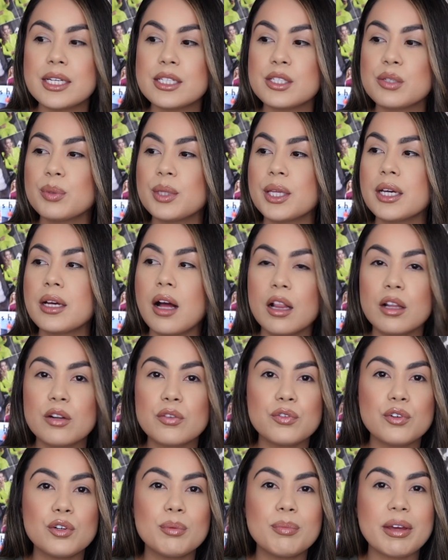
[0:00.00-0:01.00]
It's really
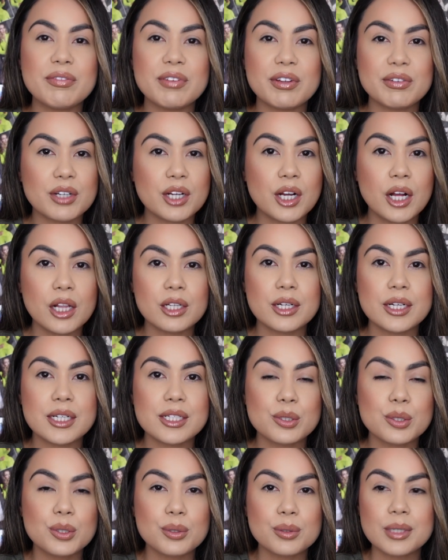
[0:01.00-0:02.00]
colorful. My favorite color
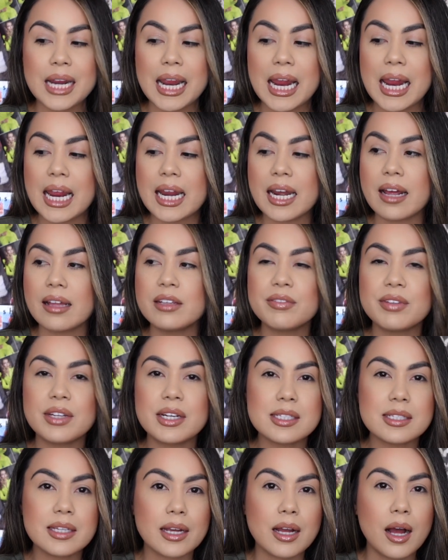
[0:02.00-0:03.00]
is green. I love that
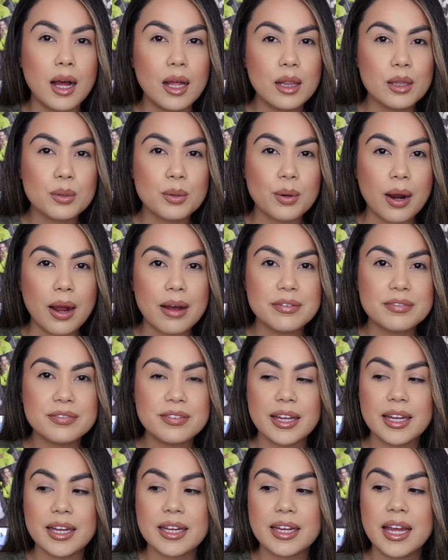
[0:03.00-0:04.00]
it's like
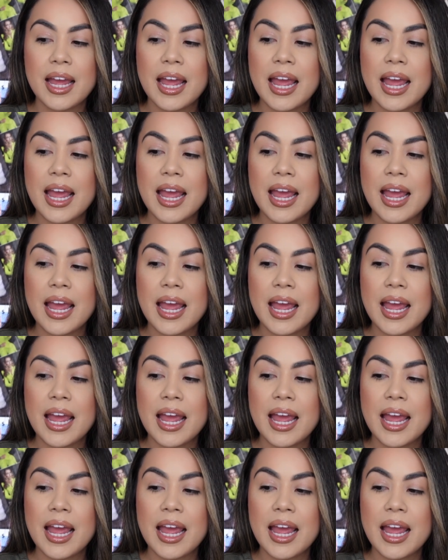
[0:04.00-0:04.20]
holographic.